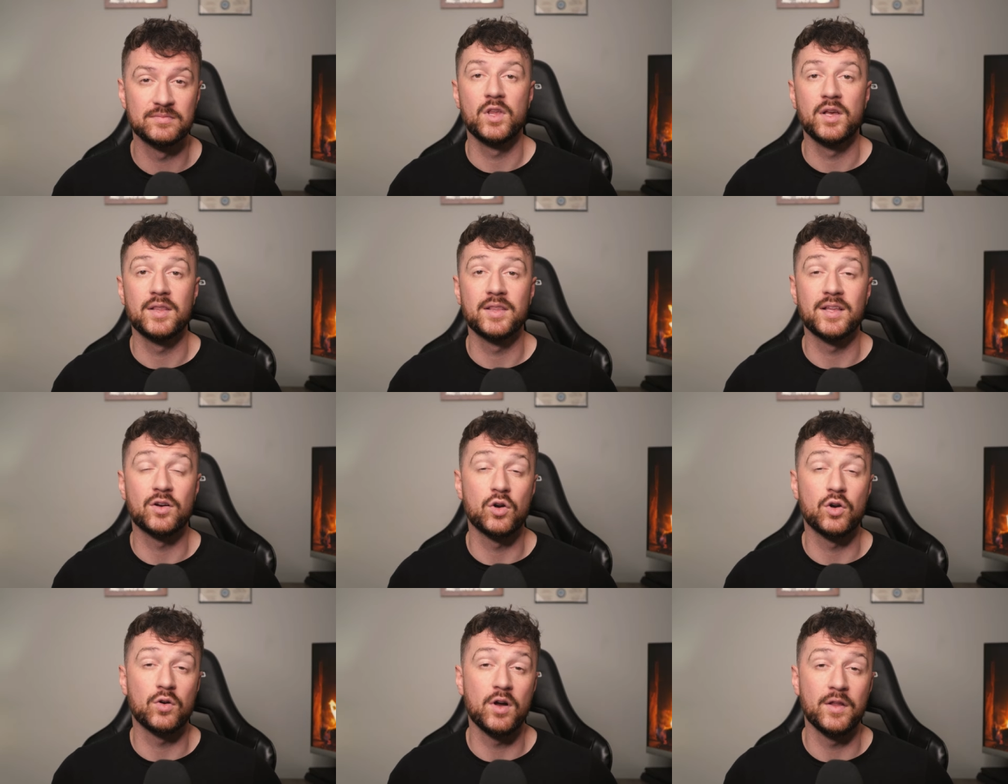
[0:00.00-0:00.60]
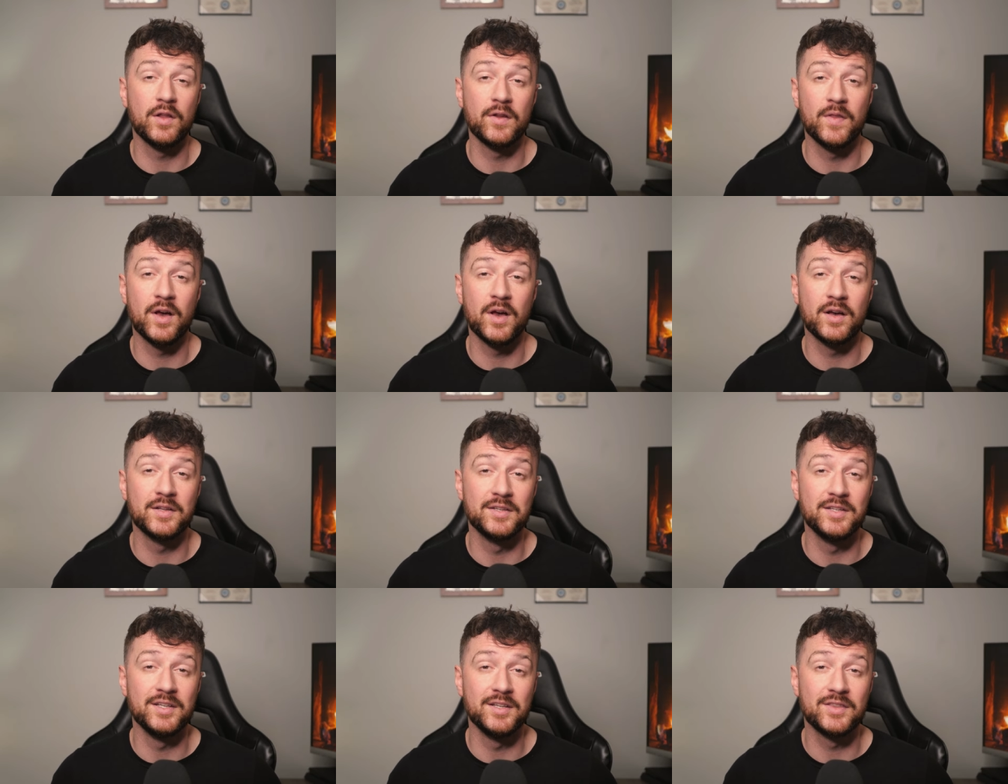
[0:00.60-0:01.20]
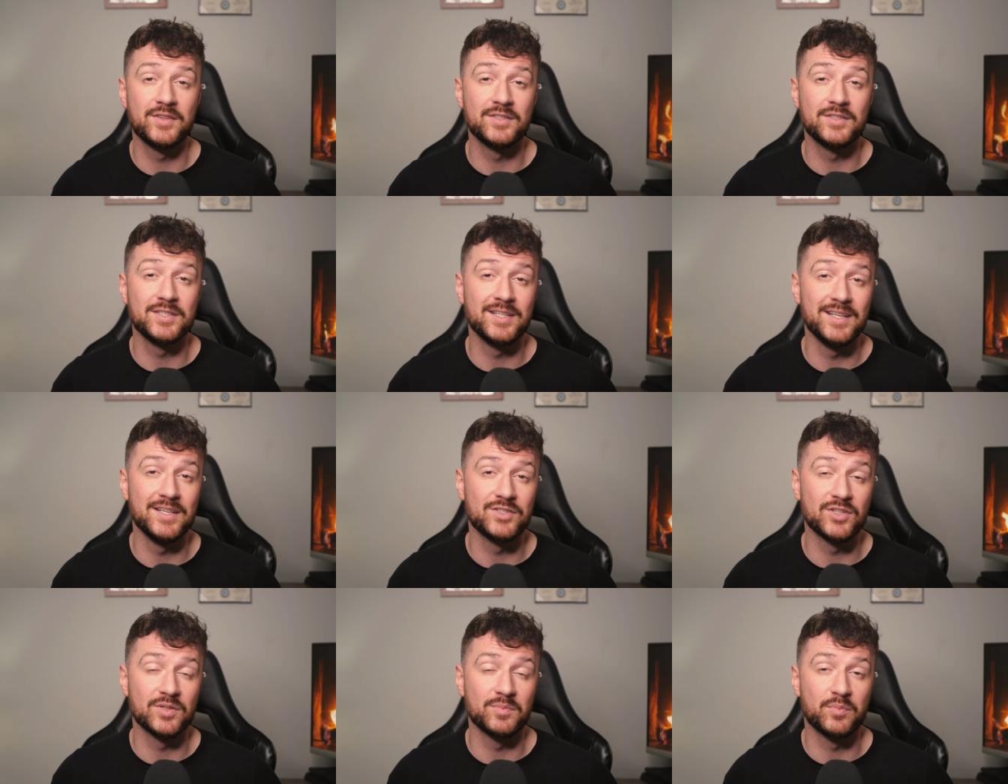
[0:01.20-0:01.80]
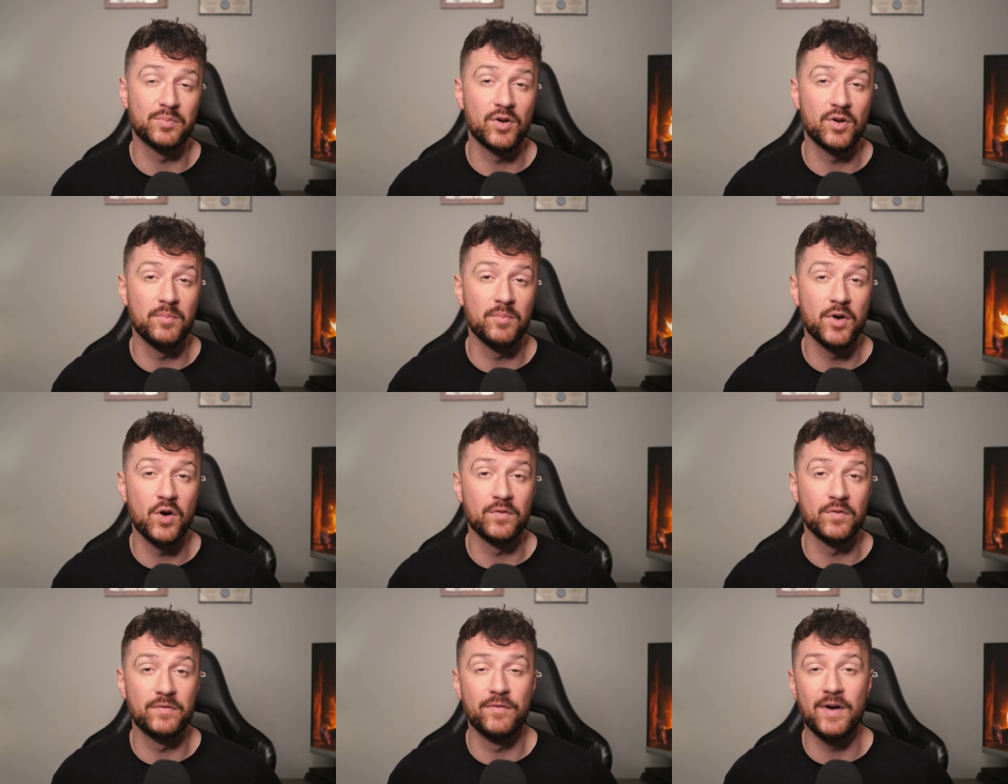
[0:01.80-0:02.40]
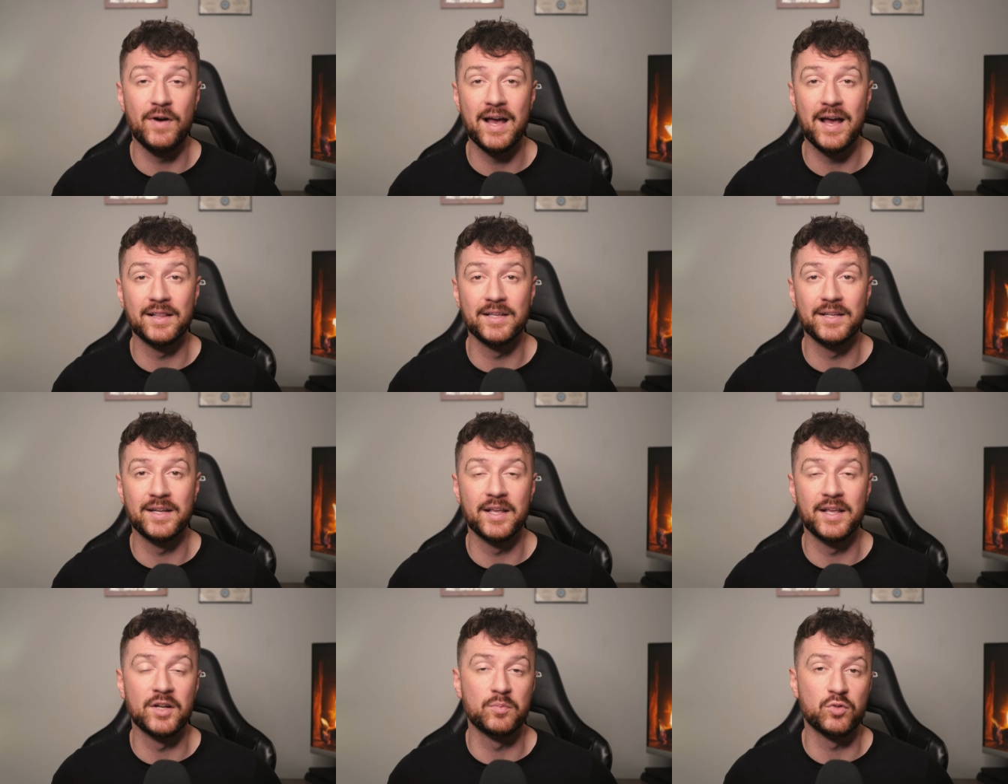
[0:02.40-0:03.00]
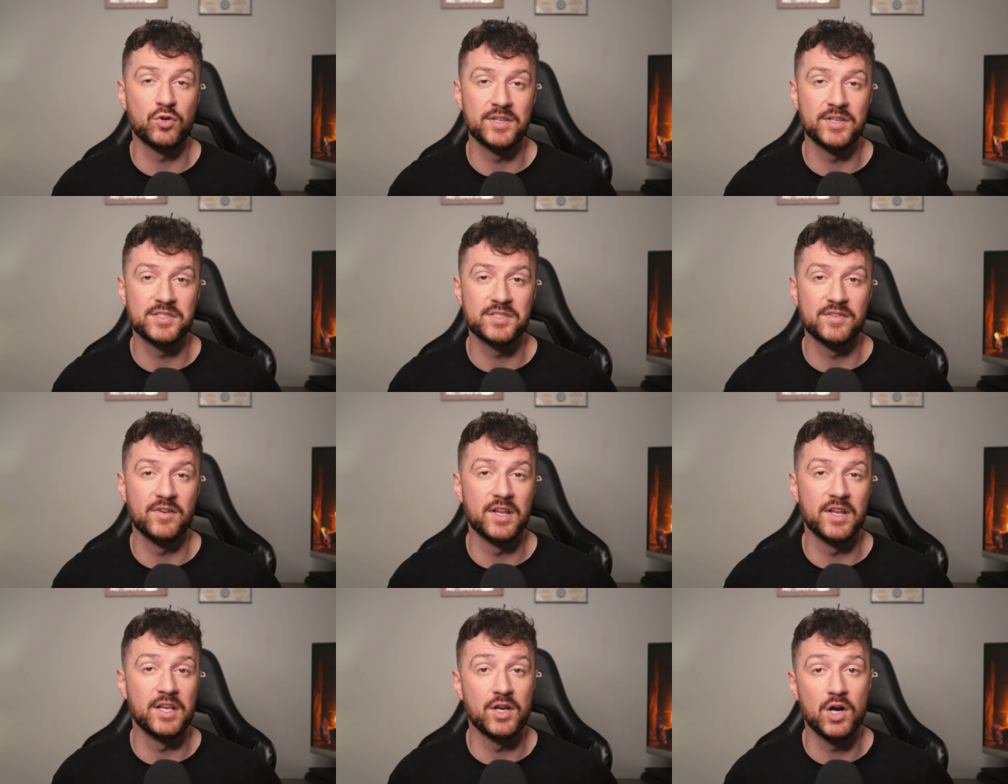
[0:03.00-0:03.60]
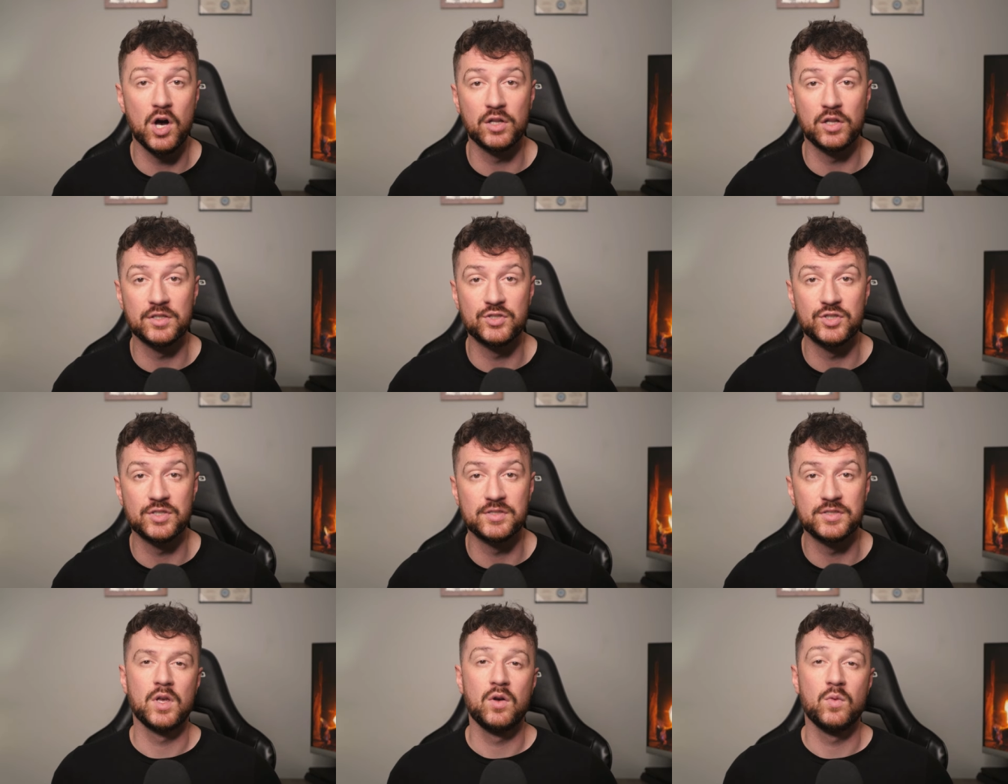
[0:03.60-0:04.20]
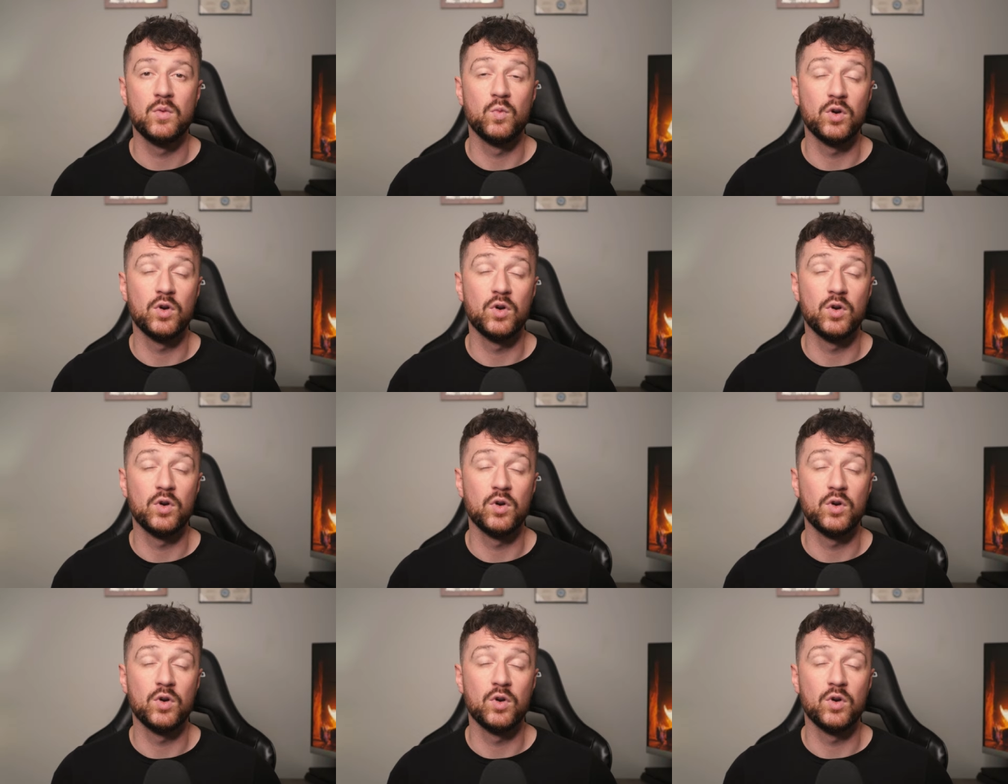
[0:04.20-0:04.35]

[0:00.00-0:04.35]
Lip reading: The Quran and the Hadith teach and promote violent and oppressive ideologies.